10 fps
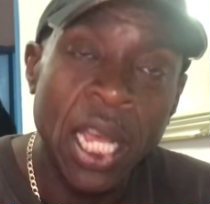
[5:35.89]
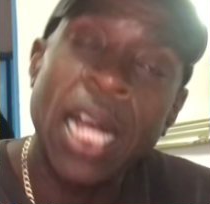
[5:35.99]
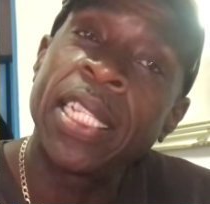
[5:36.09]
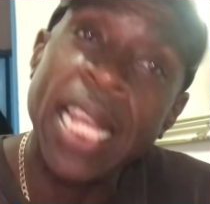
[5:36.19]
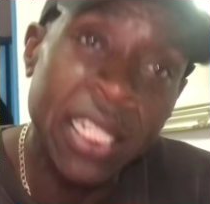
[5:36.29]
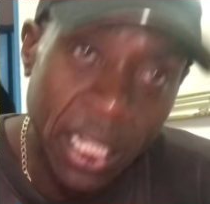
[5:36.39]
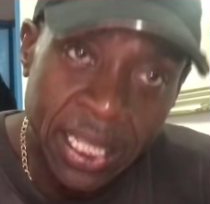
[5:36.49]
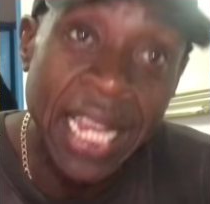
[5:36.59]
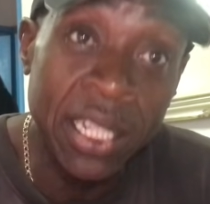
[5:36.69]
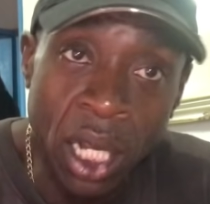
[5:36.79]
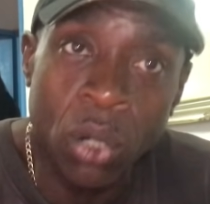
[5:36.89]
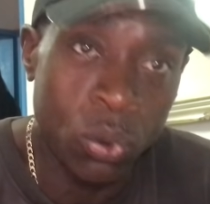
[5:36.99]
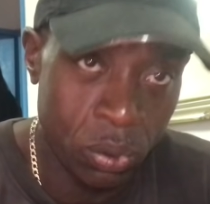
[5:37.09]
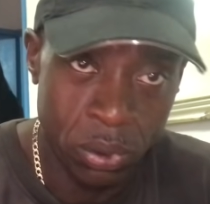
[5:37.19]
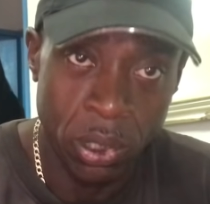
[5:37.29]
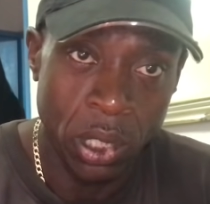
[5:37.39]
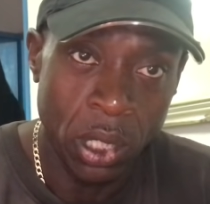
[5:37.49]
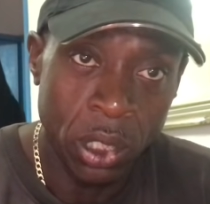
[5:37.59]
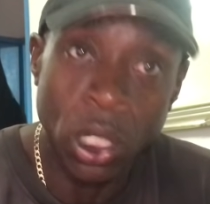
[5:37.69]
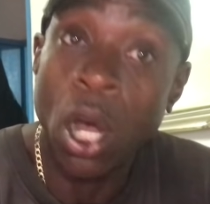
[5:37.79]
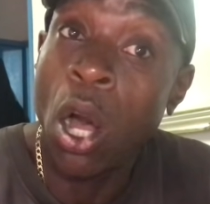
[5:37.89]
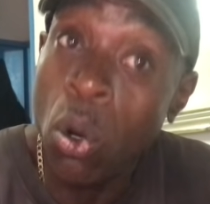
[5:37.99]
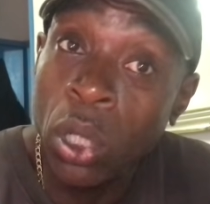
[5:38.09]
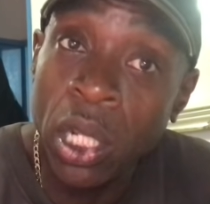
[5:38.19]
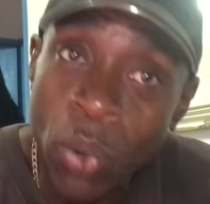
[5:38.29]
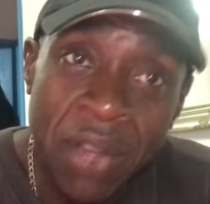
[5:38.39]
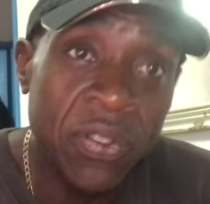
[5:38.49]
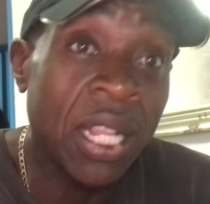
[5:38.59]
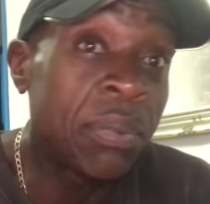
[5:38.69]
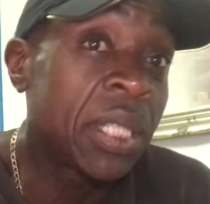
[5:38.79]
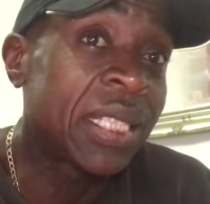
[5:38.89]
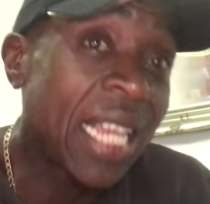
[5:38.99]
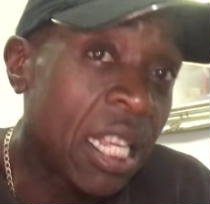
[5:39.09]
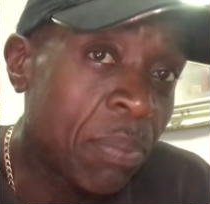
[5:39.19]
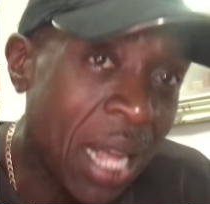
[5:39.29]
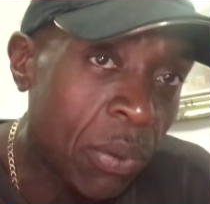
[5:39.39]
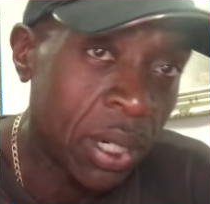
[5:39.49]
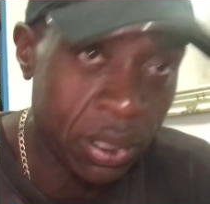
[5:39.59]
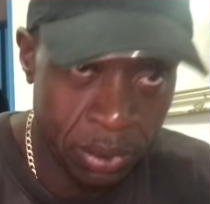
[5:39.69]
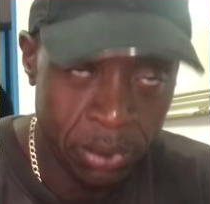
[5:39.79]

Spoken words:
and they know the only way for them to stay in power,